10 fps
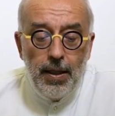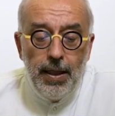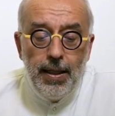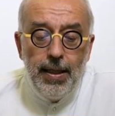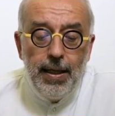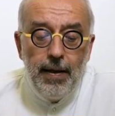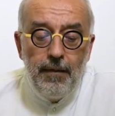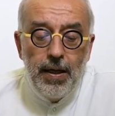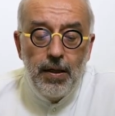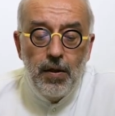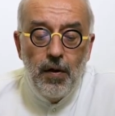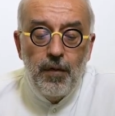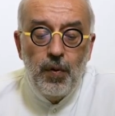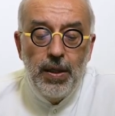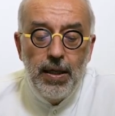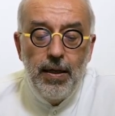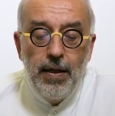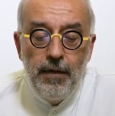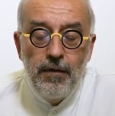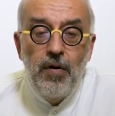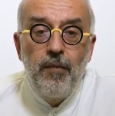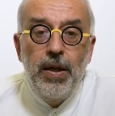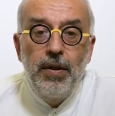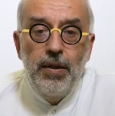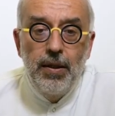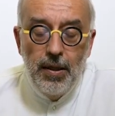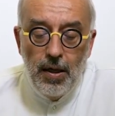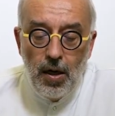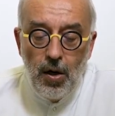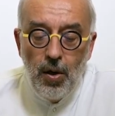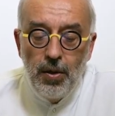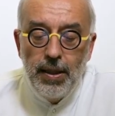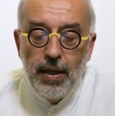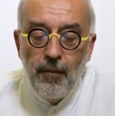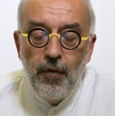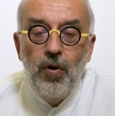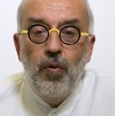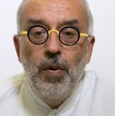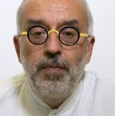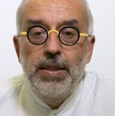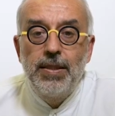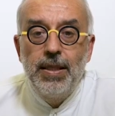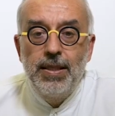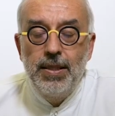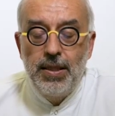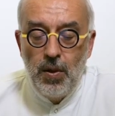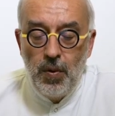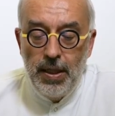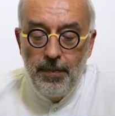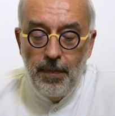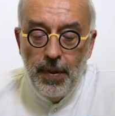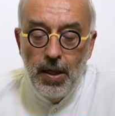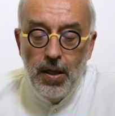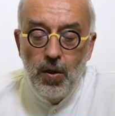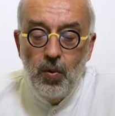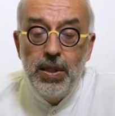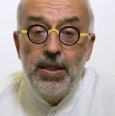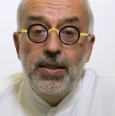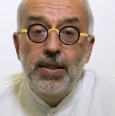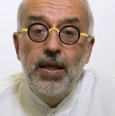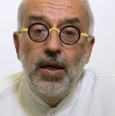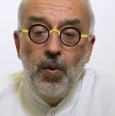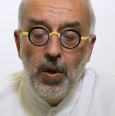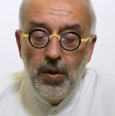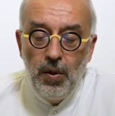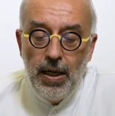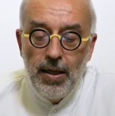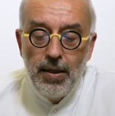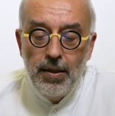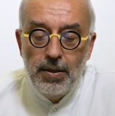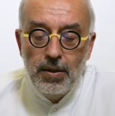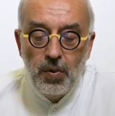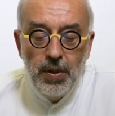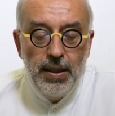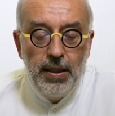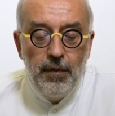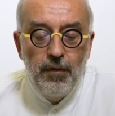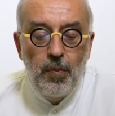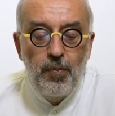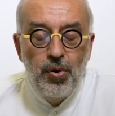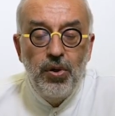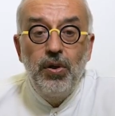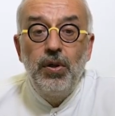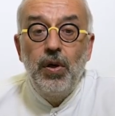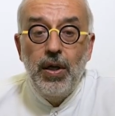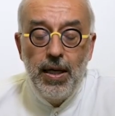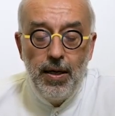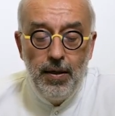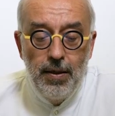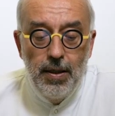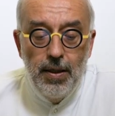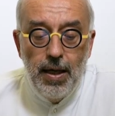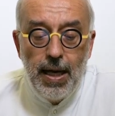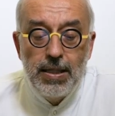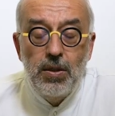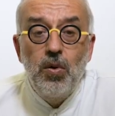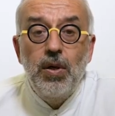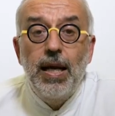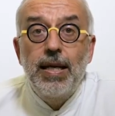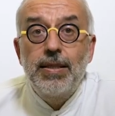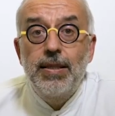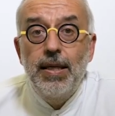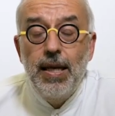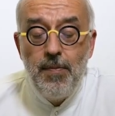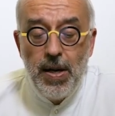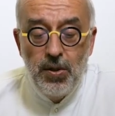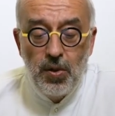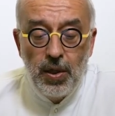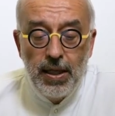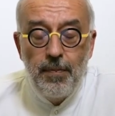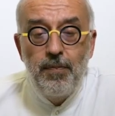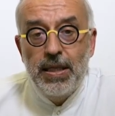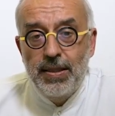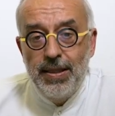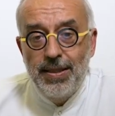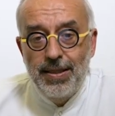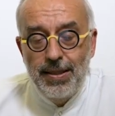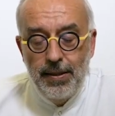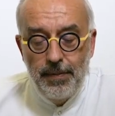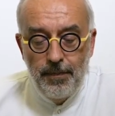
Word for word: In the event of renal involvement, long-term follow-up is necessary with regular screening for proteinuria as long as the hematuria persists.